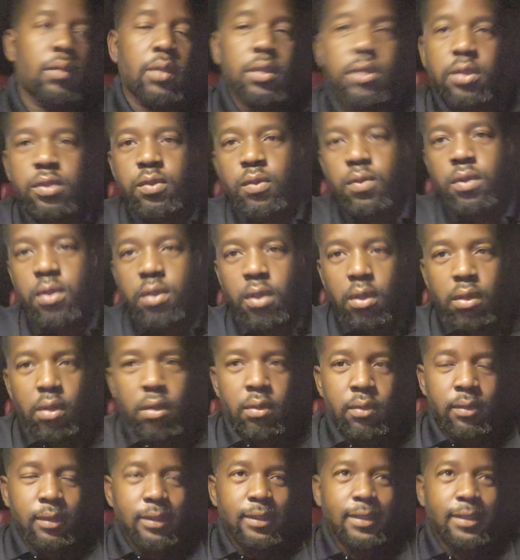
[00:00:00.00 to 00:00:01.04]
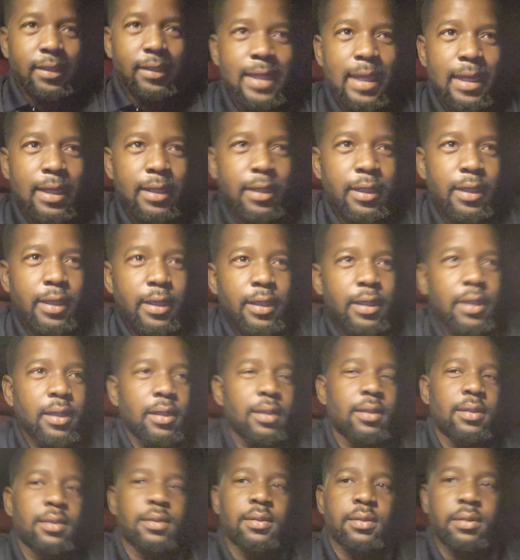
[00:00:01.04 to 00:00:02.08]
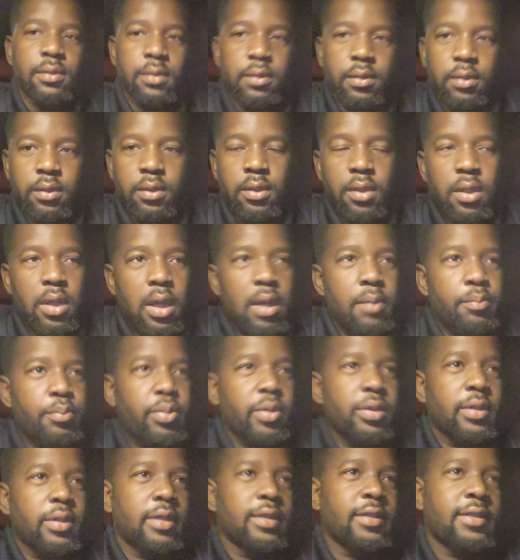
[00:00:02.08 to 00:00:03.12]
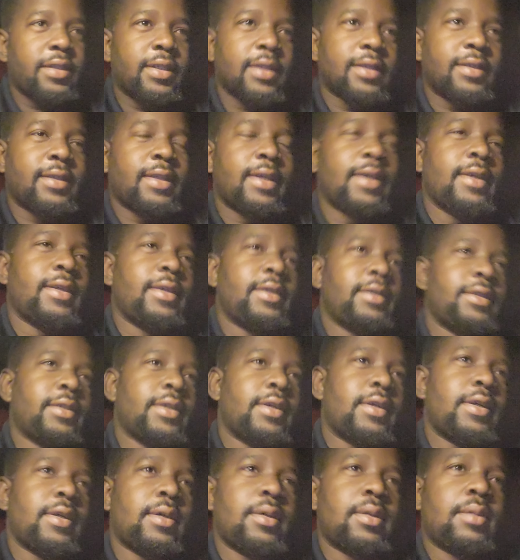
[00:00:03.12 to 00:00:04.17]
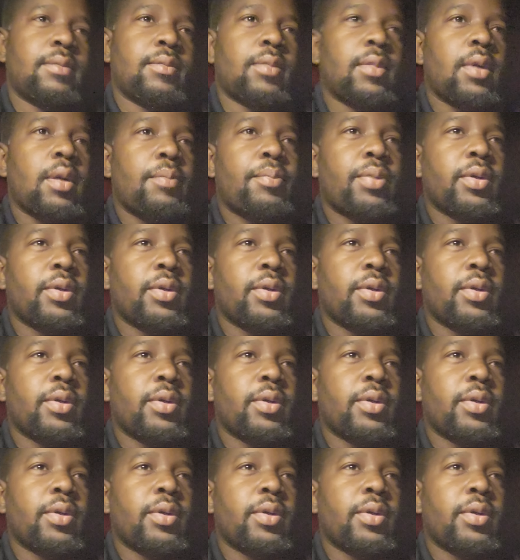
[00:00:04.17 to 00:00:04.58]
what's going on it's saturday i'm putting in six days um